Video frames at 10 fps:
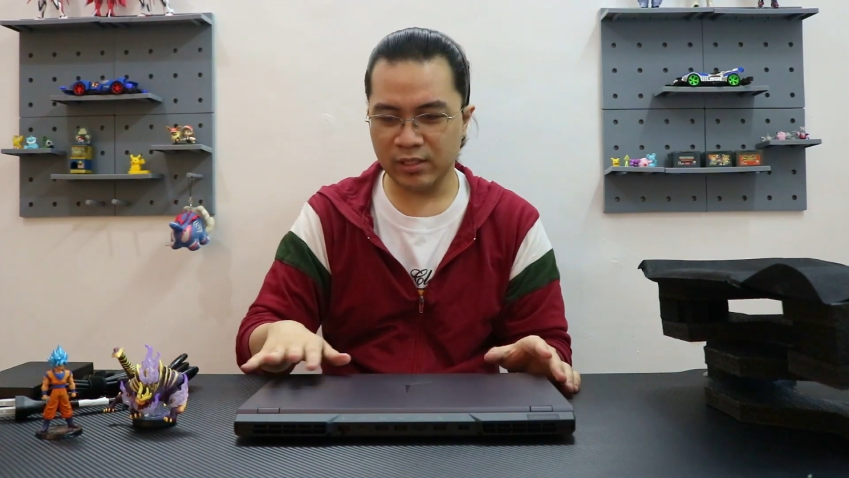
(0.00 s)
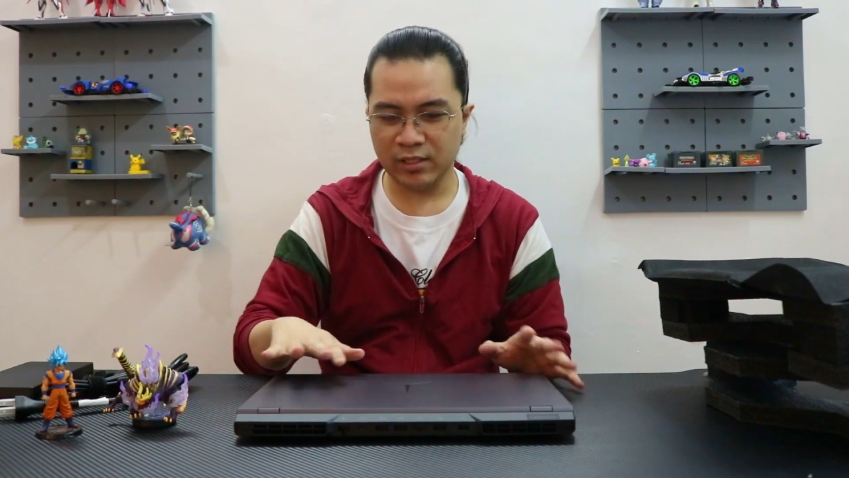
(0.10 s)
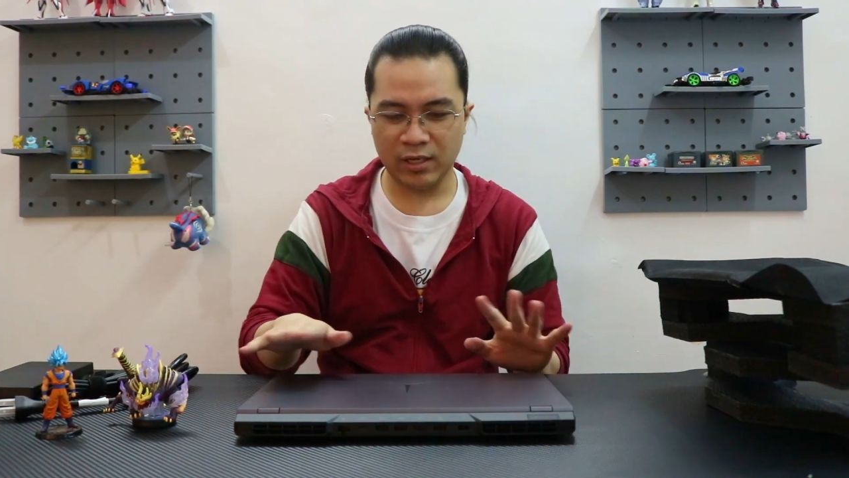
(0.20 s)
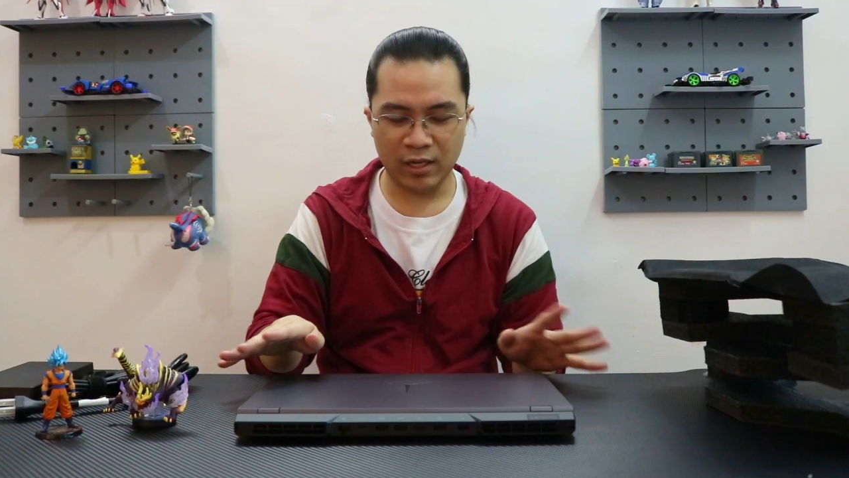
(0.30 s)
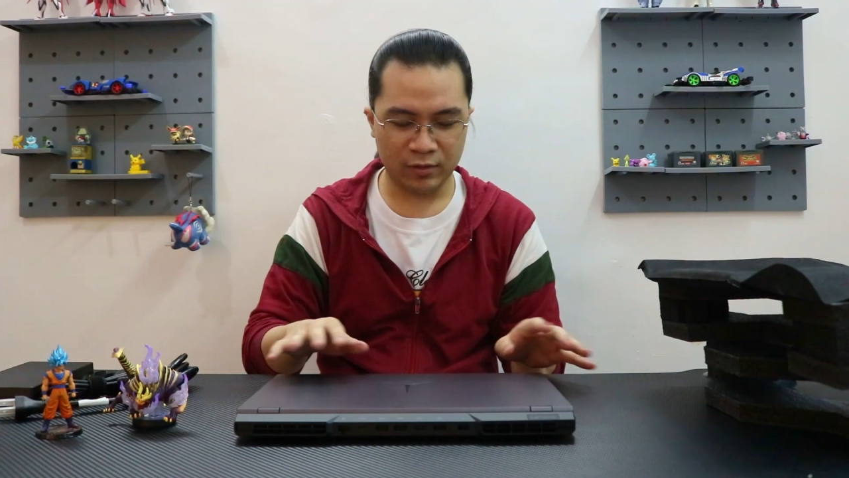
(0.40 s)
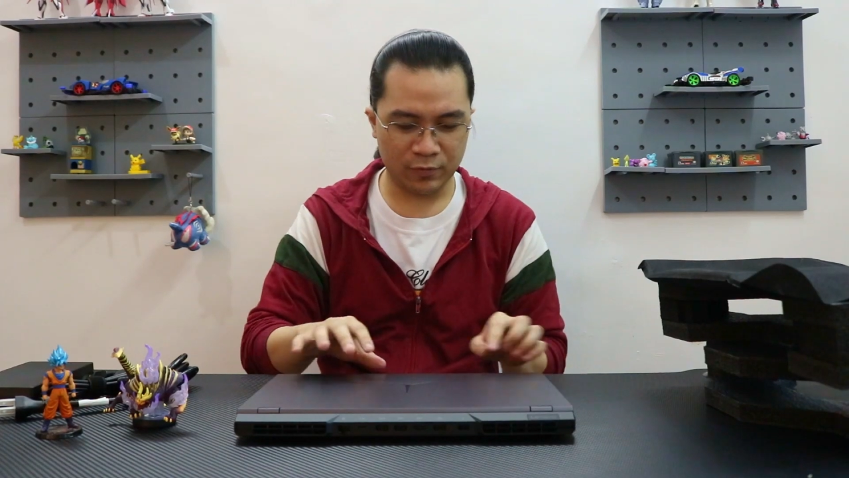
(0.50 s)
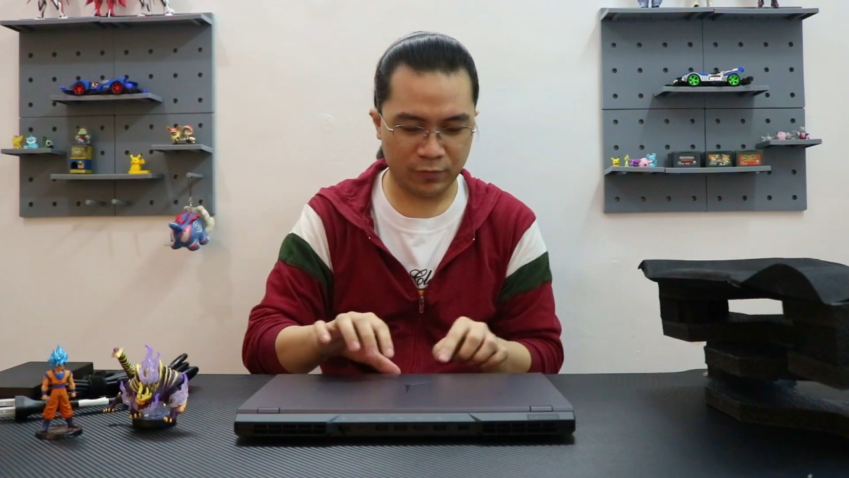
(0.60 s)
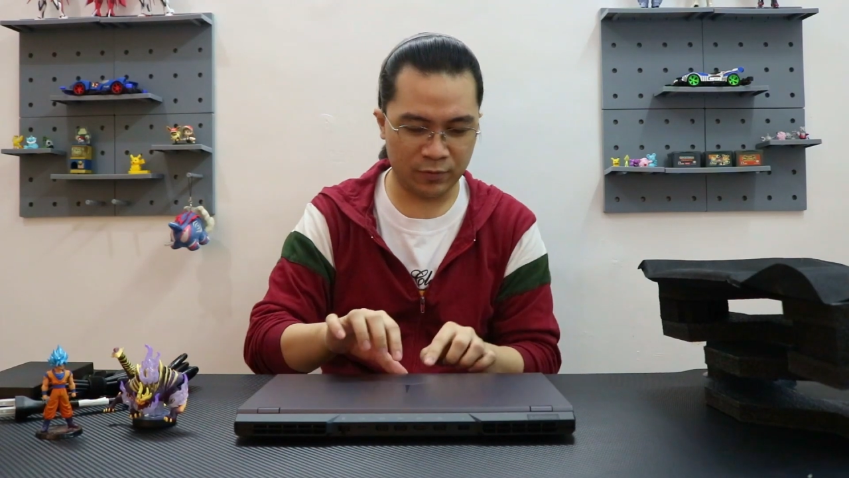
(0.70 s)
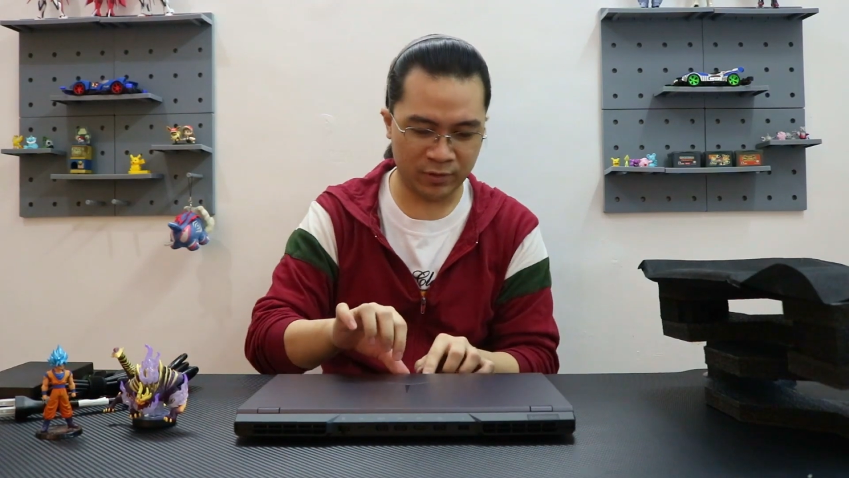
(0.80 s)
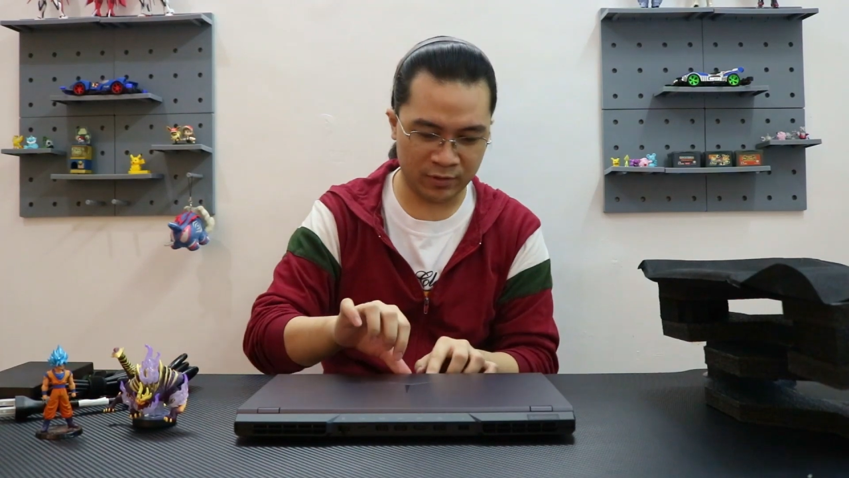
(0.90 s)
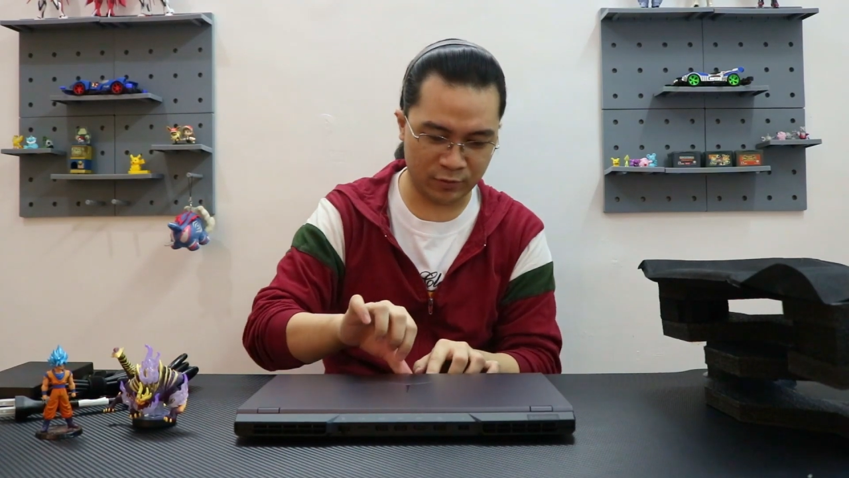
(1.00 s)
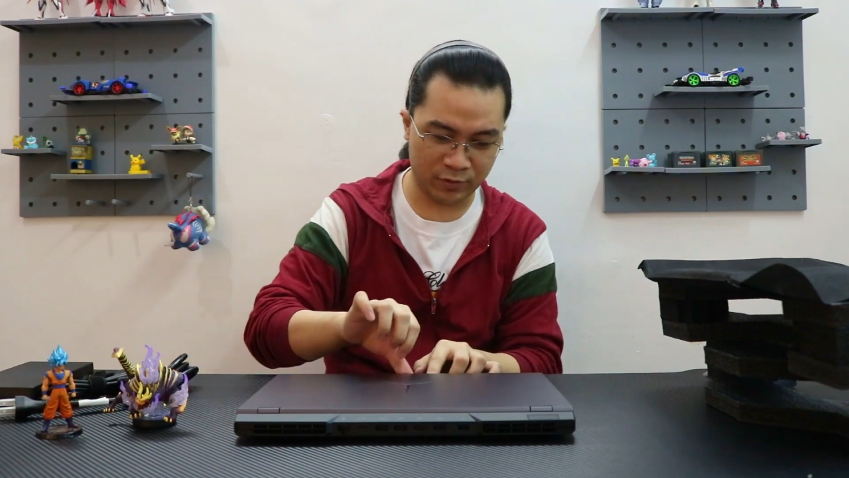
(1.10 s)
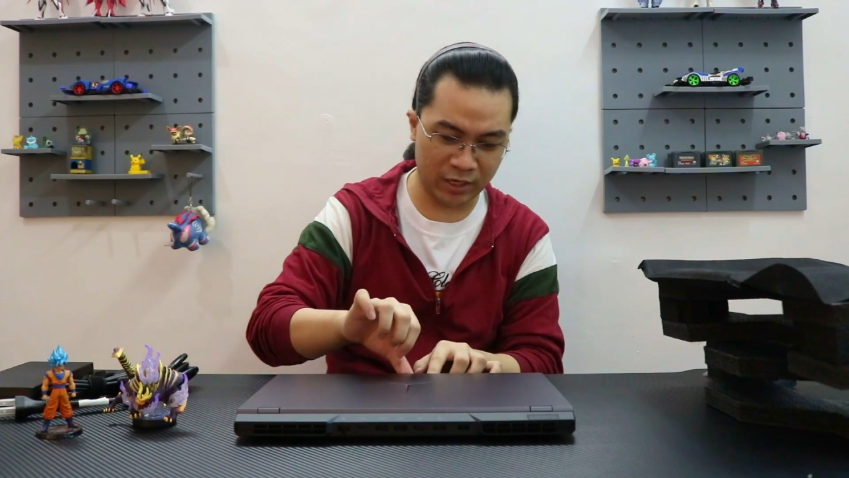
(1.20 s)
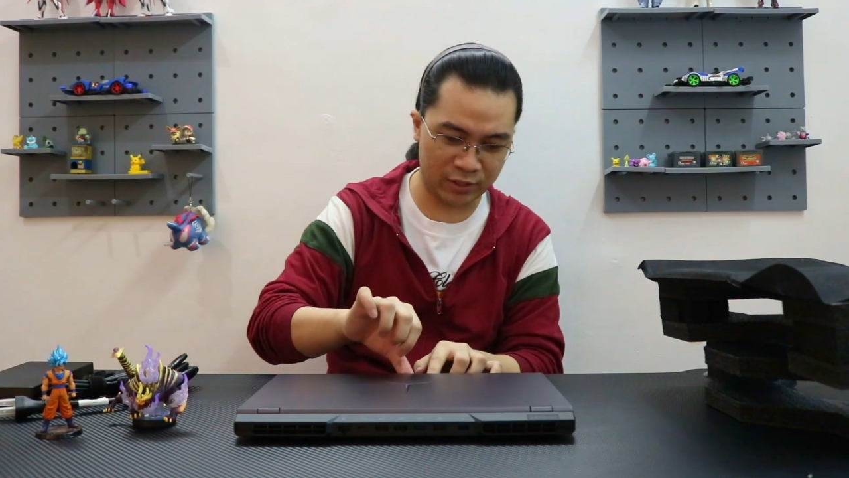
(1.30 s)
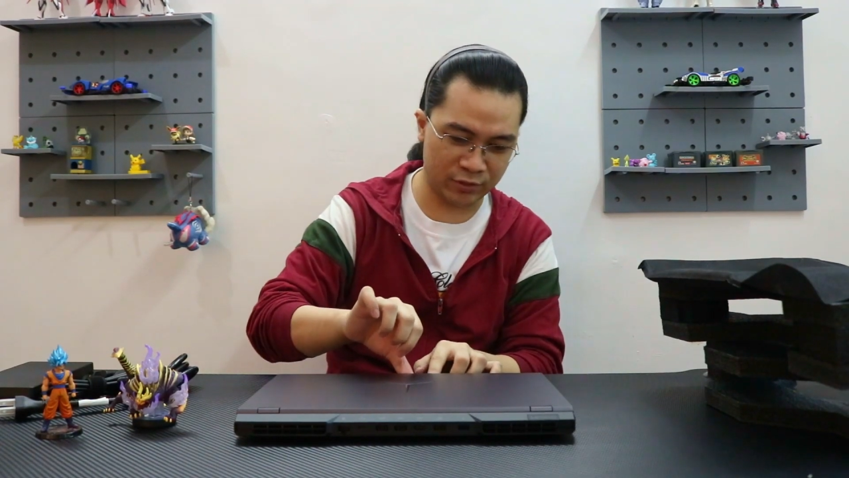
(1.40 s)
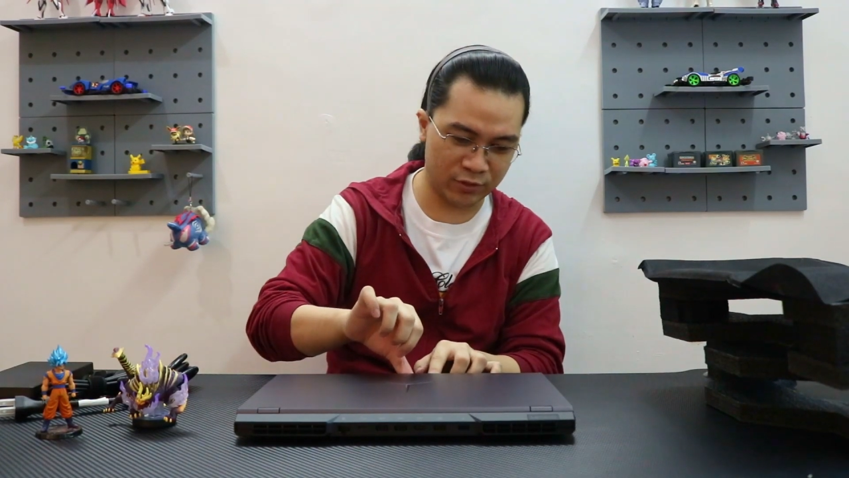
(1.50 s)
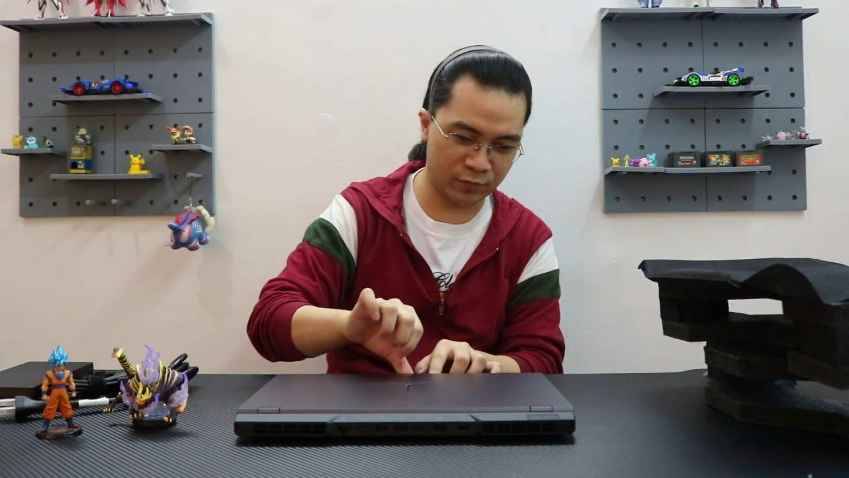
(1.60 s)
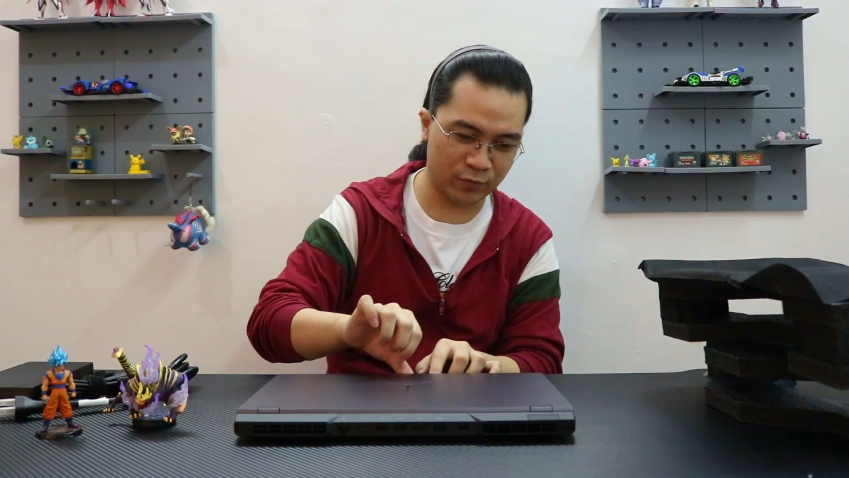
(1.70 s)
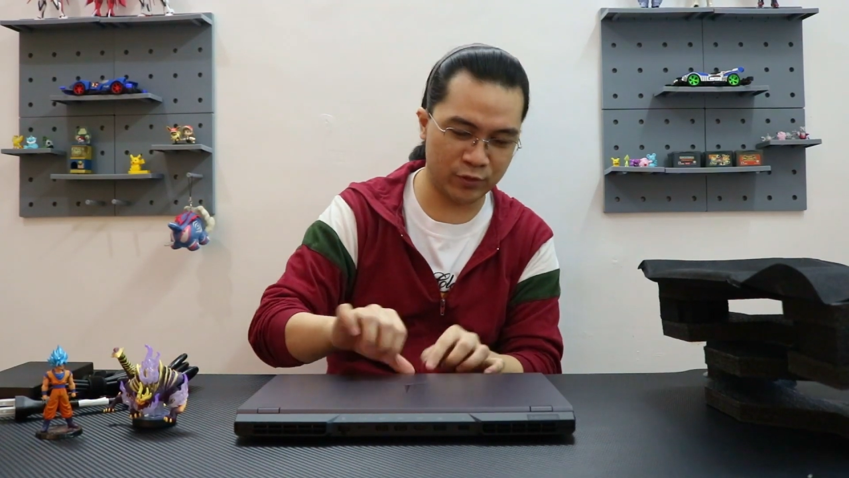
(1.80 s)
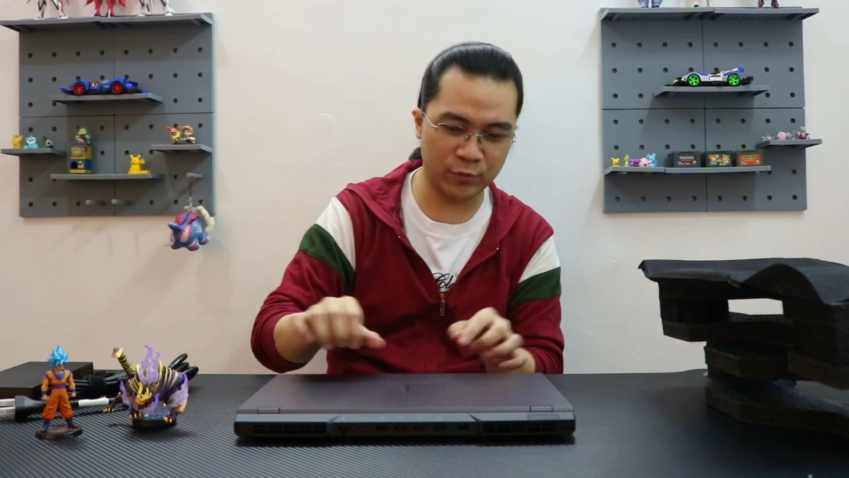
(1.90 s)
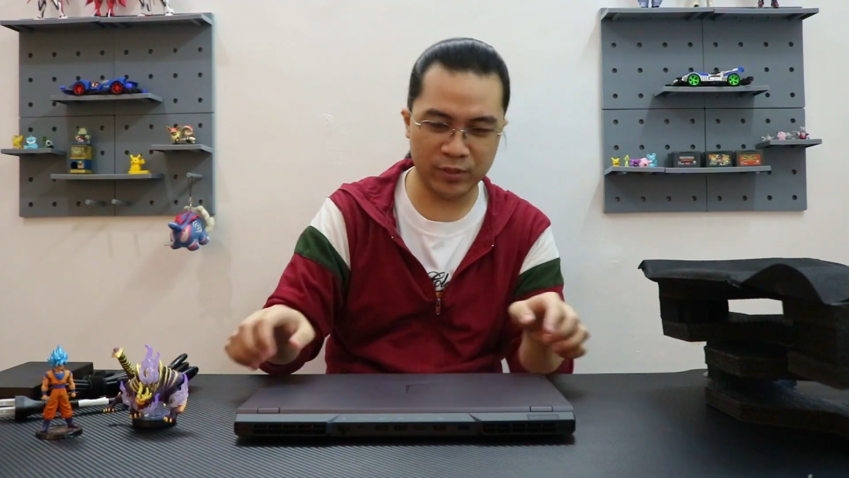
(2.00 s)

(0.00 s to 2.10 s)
That's a lot of connections for you,